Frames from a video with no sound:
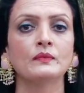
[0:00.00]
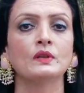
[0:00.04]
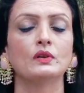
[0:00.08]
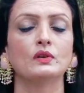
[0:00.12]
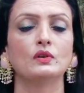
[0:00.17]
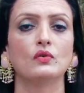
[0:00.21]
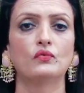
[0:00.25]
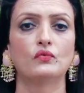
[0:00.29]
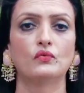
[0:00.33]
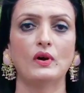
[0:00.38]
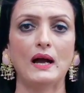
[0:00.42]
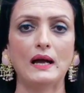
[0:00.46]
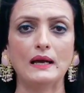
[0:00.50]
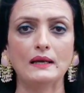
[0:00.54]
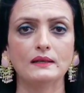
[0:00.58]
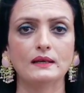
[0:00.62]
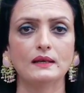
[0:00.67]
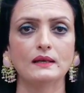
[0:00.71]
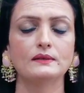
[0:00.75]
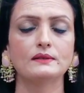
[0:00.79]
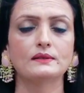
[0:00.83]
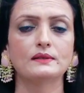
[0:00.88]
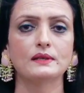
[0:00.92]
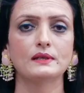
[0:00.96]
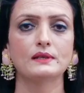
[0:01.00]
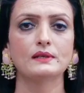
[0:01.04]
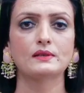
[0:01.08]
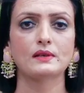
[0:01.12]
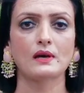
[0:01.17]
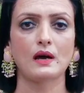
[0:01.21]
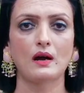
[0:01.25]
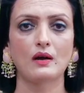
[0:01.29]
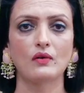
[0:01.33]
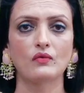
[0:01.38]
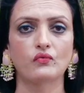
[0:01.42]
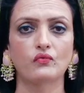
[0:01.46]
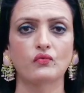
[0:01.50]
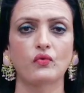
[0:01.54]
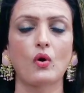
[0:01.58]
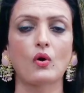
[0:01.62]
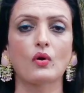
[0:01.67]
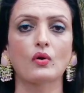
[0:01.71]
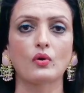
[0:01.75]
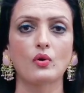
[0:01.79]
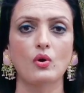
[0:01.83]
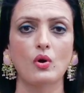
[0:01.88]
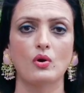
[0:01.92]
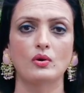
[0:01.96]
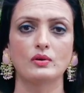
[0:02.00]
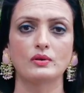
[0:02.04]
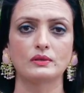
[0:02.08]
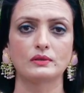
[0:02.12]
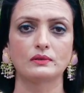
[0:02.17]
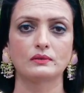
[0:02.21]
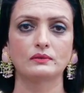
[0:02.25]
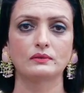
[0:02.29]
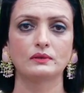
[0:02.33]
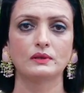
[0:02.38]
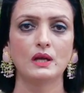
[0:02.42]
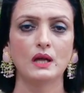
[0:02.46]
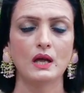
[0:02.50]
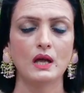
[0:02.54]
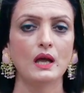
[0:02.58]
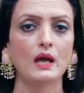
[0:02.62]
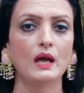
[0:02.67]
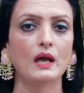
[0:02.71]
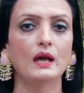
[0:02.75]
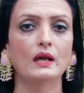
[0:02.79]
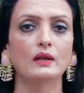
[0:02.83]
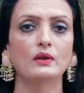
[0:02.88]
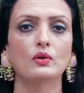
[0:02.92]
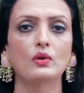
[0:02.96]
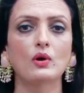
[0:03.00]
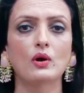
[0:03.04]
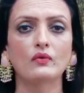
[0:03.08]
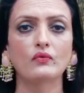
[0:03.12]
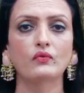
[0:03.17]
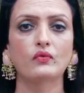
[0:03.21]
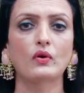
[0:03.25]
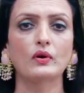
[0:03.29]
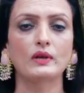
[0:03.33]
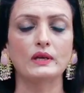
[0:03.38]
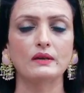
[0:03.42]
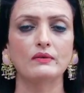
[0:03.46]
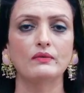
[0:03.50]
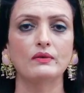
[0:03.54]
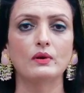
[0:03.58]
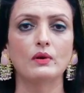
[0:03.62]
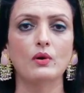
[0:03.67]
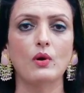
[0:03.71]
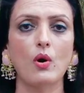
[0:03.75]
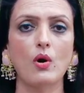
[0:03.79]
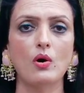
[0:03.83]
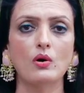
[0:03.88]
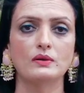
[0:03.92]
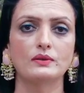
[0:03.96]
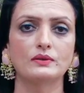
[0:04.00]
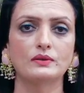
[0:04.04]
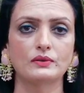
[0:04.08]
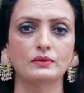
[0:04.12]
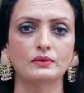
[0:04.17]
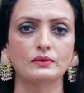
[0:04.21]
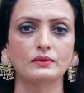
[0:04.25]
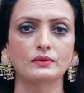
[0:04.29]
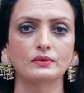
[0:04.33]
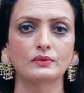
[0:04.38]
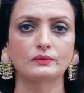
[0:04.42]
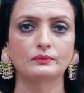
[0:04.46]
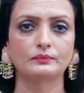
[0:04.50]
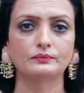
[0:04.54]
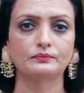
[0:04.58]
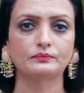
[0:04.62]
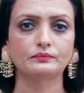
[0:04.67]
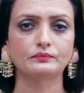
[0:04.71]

Your finances are for God and not for evil altars.